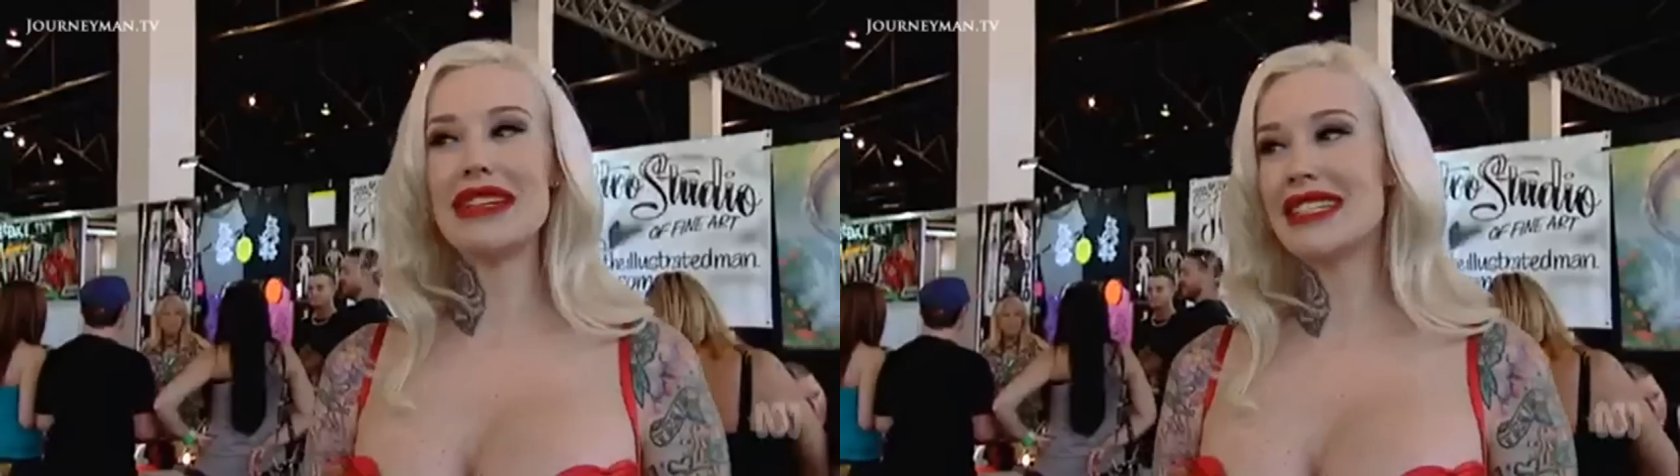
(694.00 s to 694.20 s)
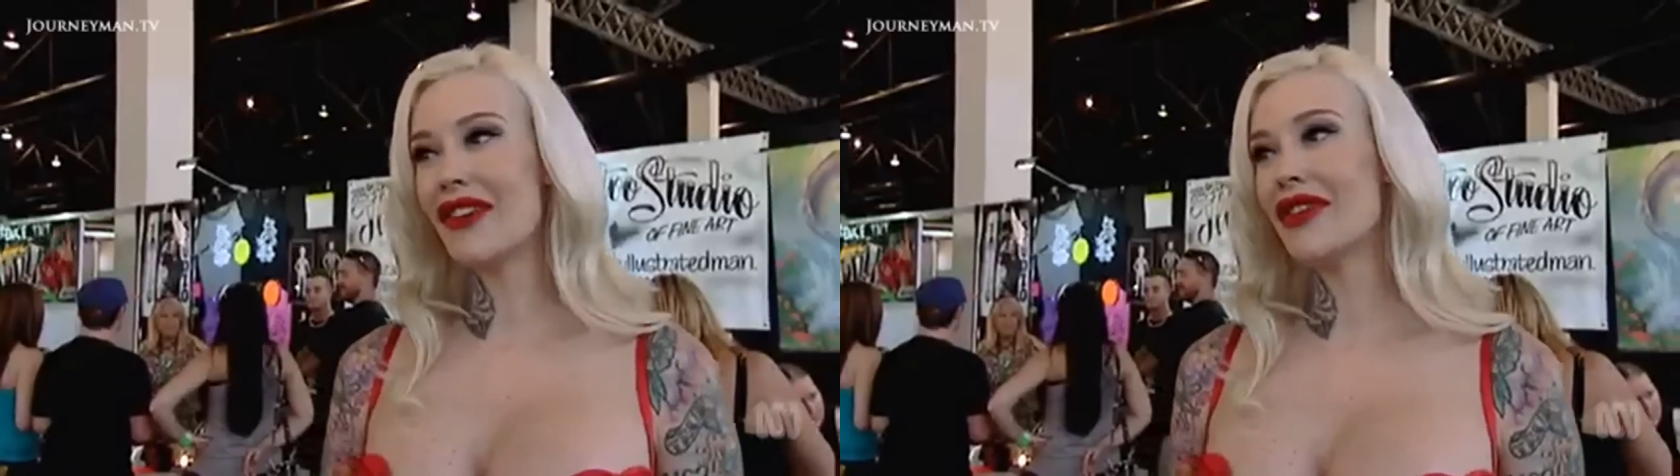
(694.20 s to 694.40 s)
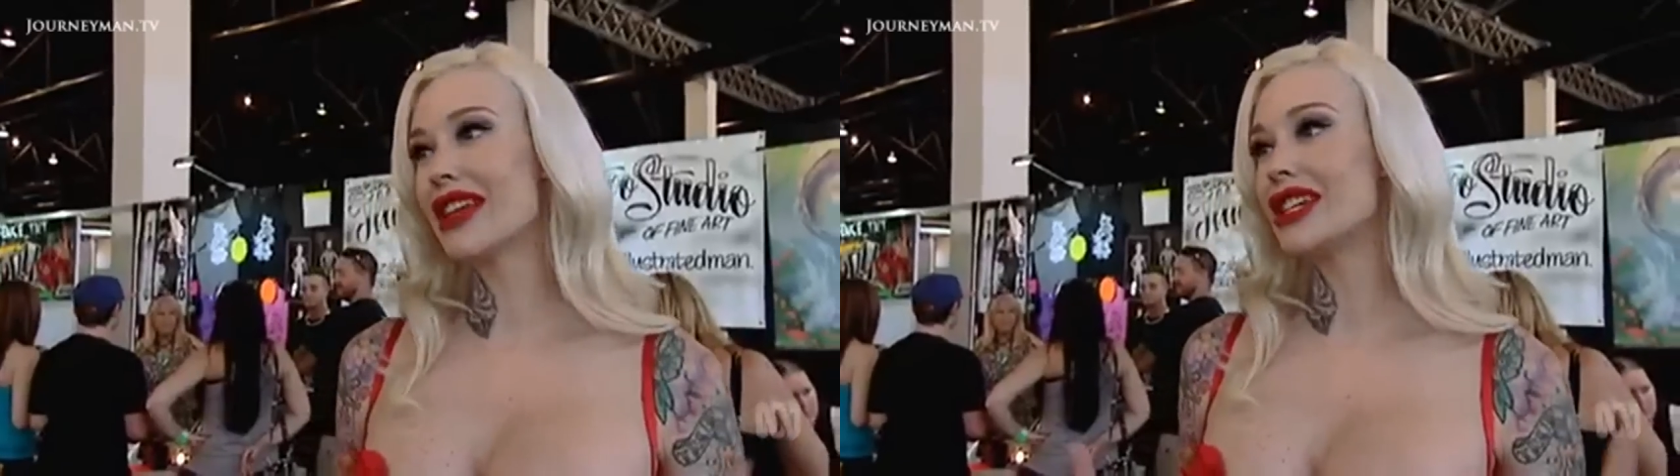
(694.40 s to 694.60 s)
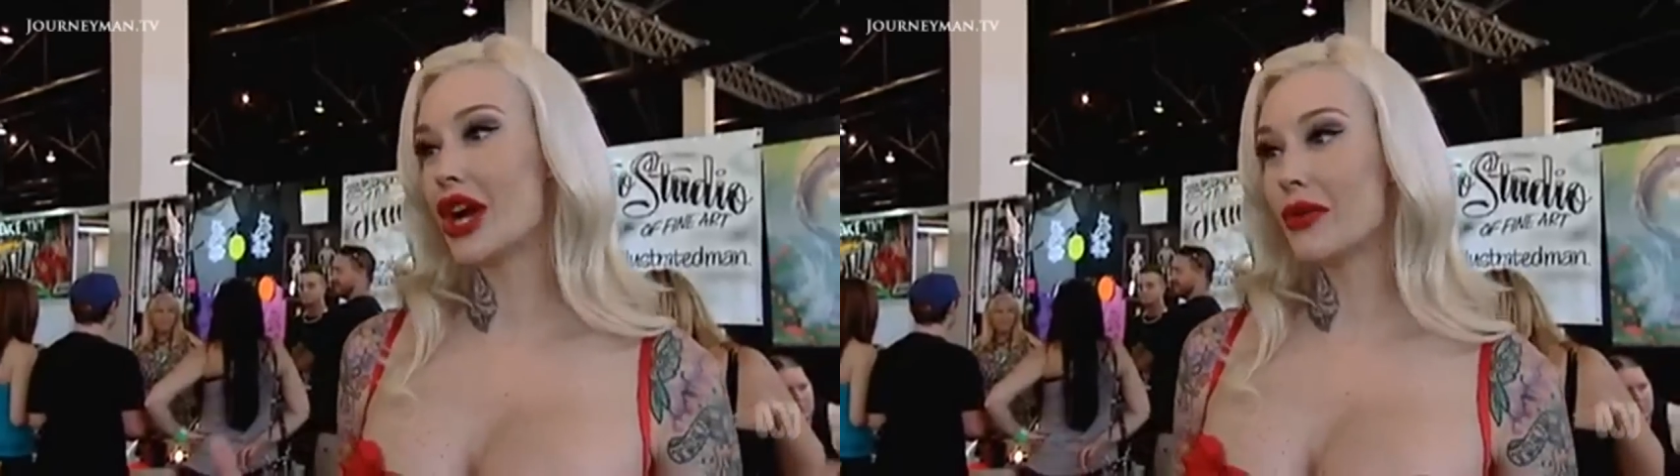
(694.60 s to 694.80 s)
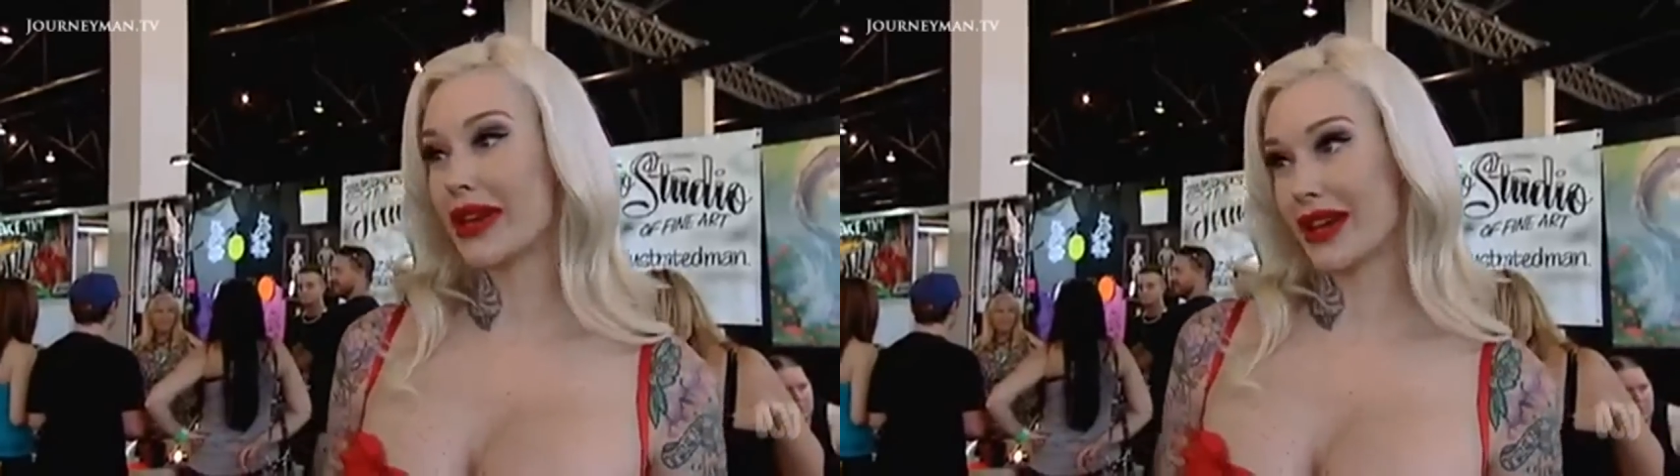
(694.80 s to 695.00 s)
Definitely
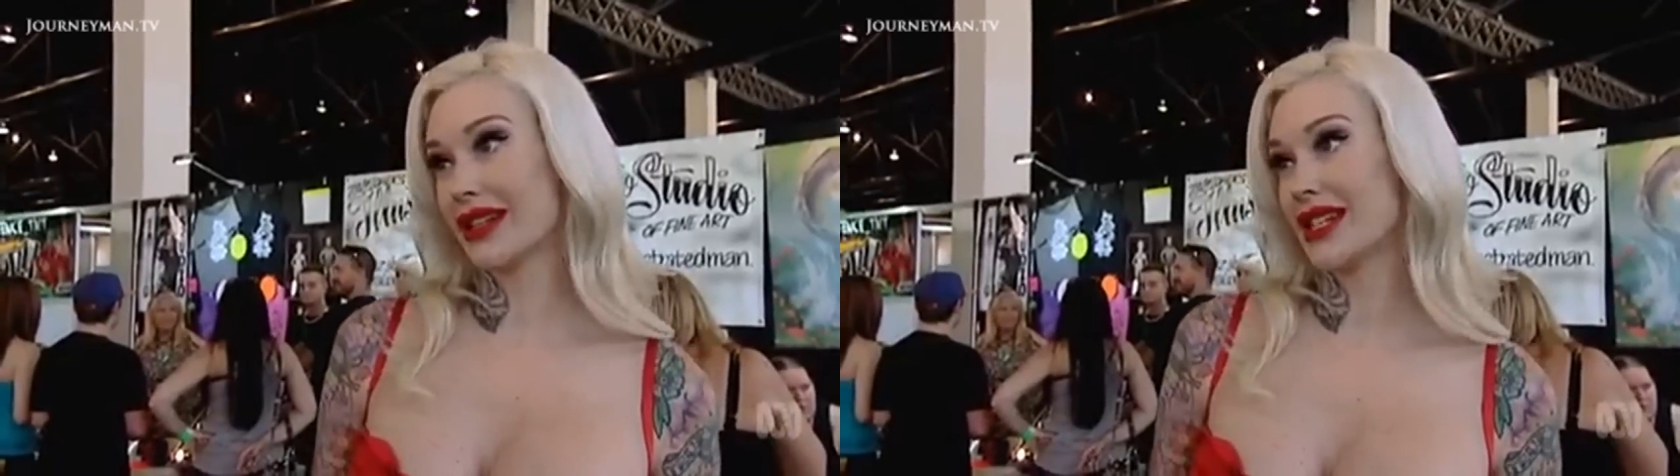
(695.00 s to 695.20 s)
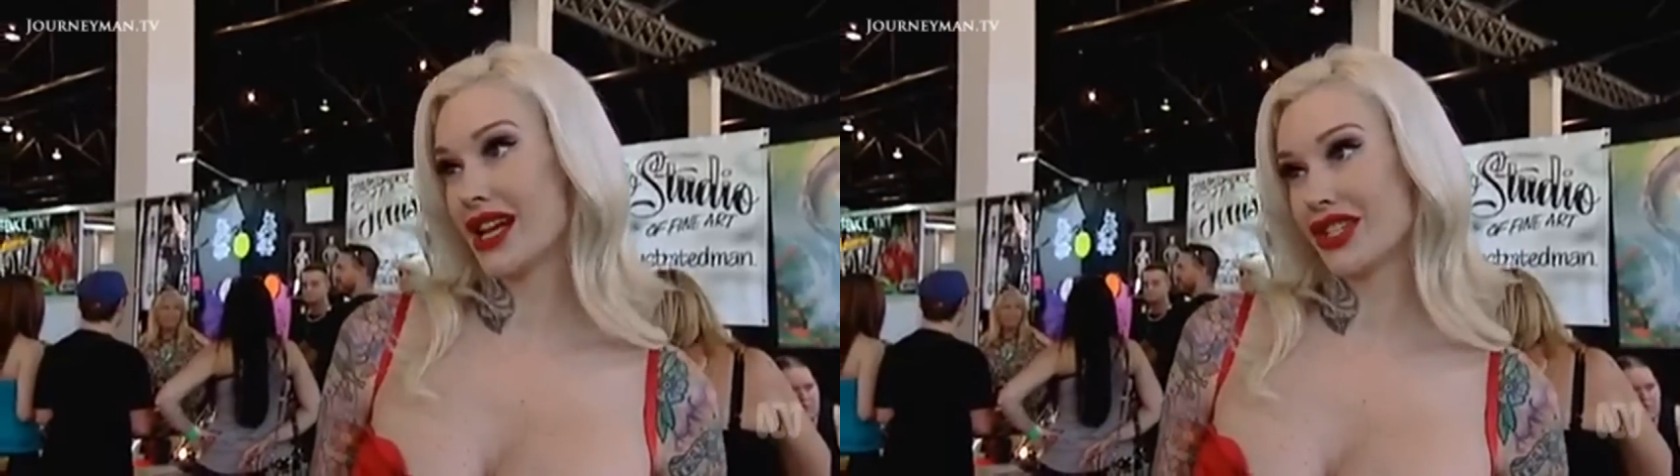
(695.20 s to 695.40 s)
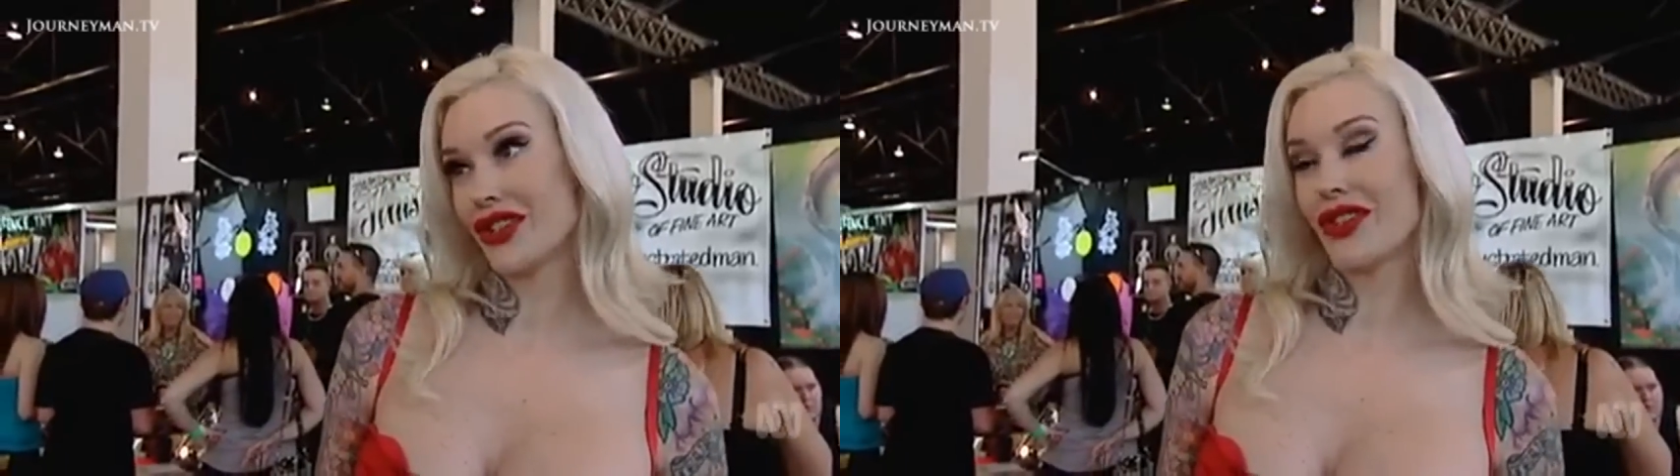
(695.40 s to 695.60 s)
don't get a tattoo